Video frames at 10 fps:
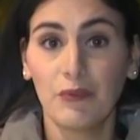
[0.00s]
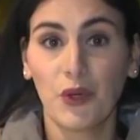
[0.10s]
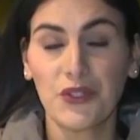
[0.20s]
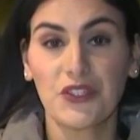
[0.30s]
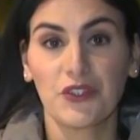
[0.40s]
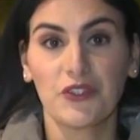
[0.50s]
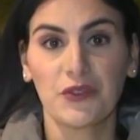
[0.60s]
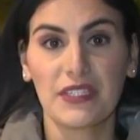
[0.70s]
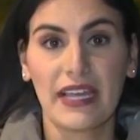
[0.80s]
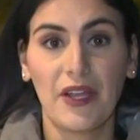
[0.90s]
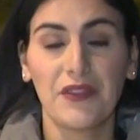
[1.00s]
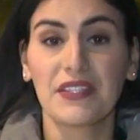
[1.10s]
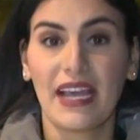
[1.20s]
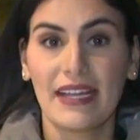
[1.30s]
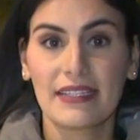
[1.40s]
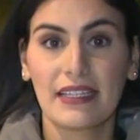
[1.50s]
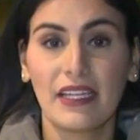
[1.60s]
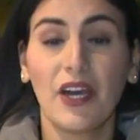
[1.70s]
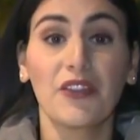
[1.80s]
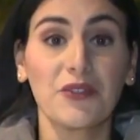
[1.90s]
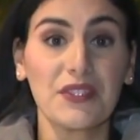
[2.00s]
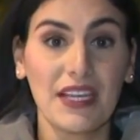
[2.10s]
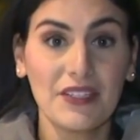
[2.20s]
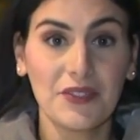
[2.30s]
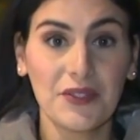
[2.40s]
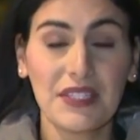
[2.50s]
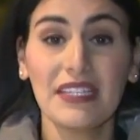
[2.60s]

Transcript: Nemours Children's Health is asking other centers,